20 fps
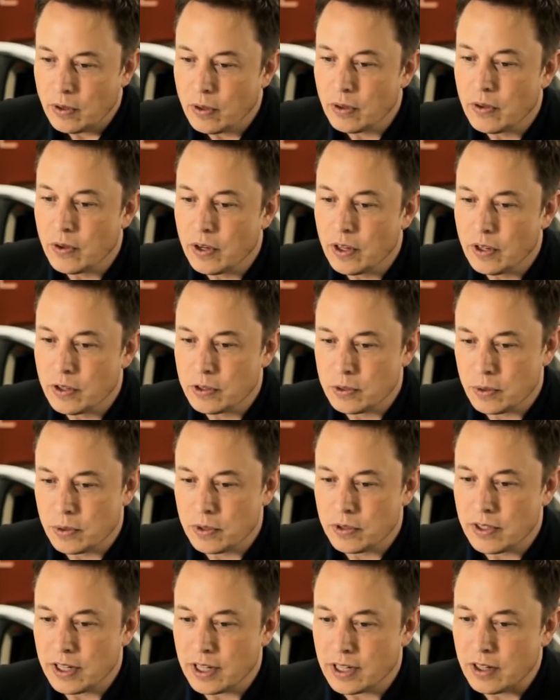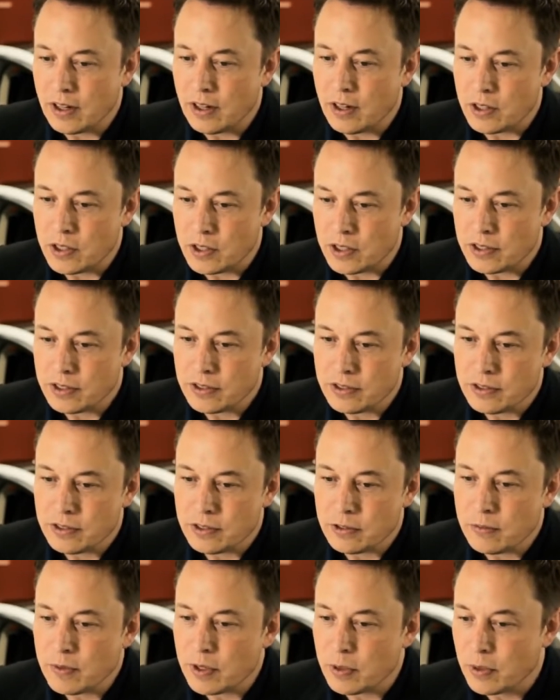all three of those were
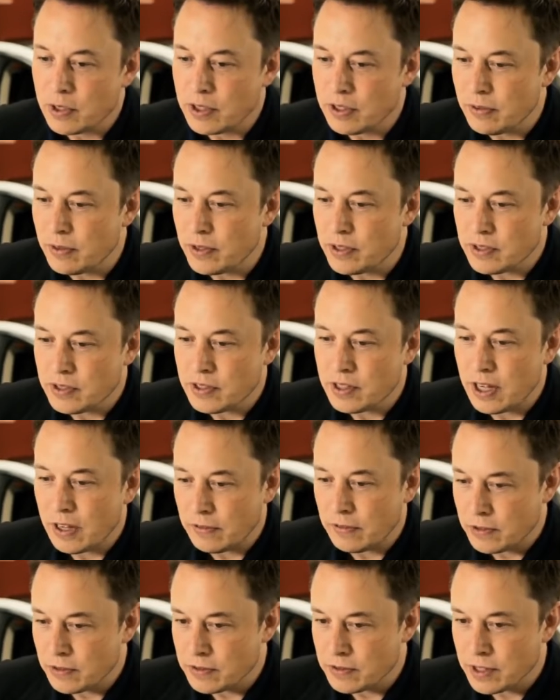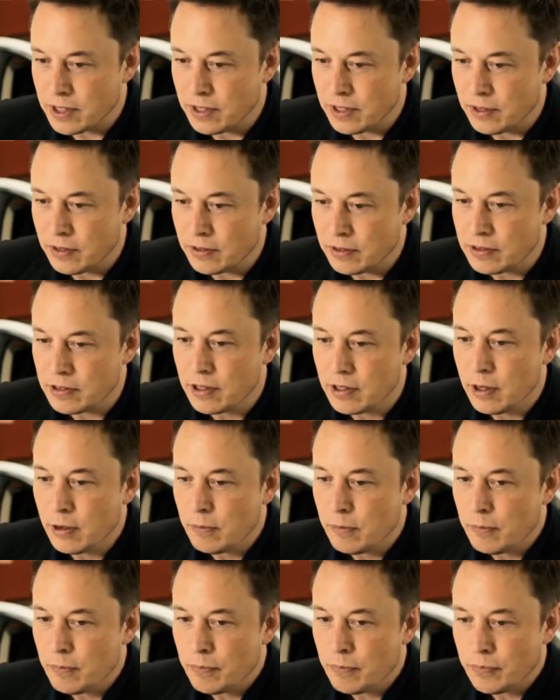technologists, but with different types of skills.
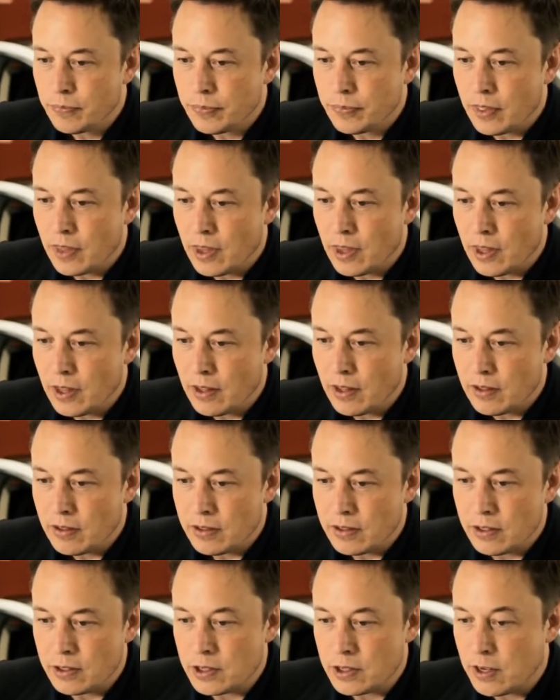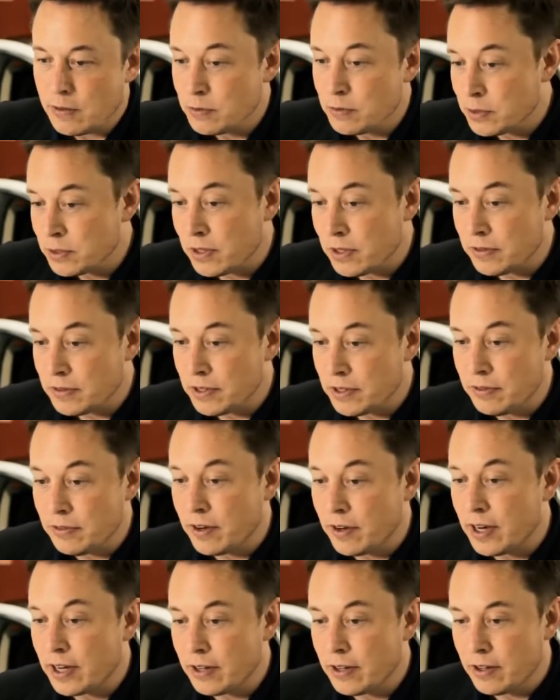Jobs was obviously
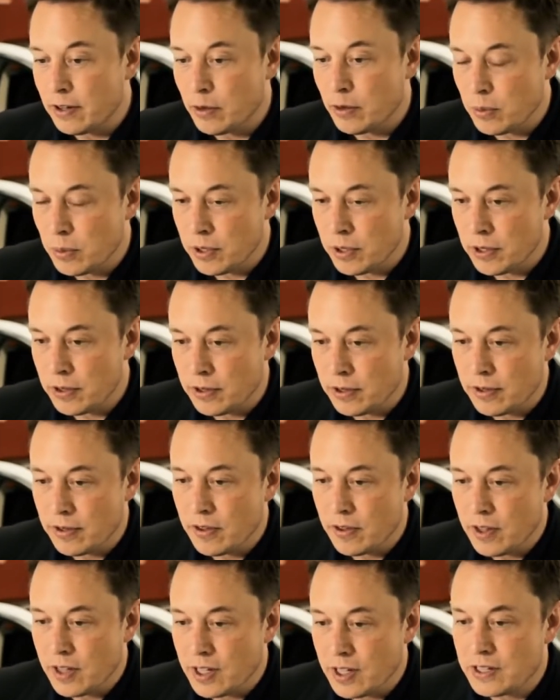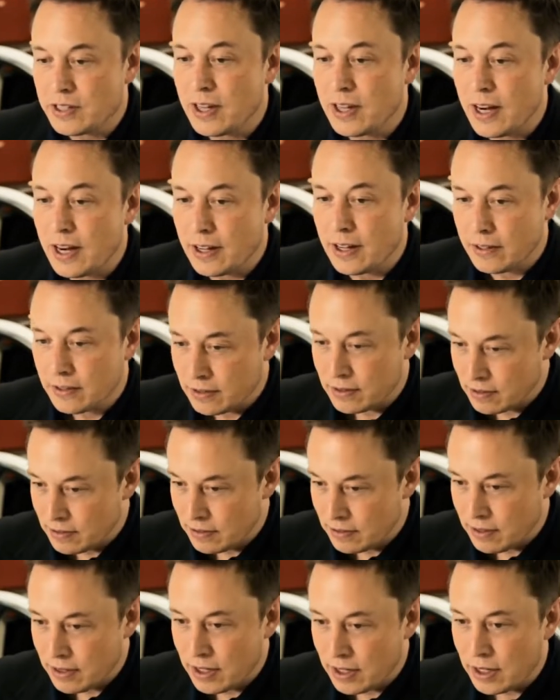very good with aesthetics,
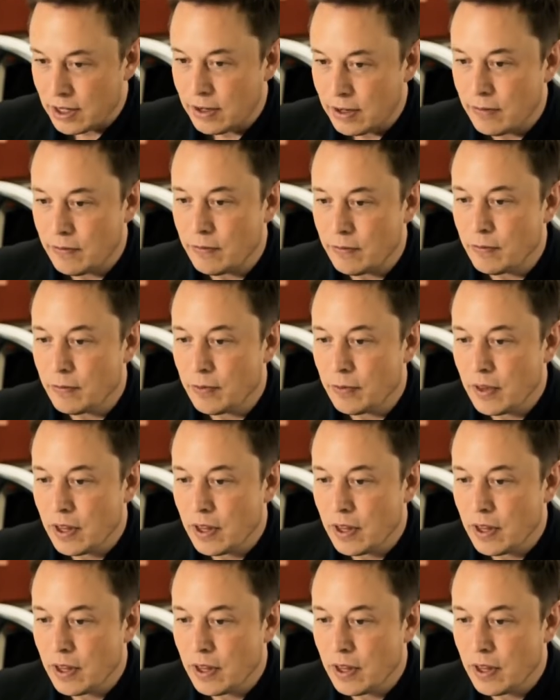and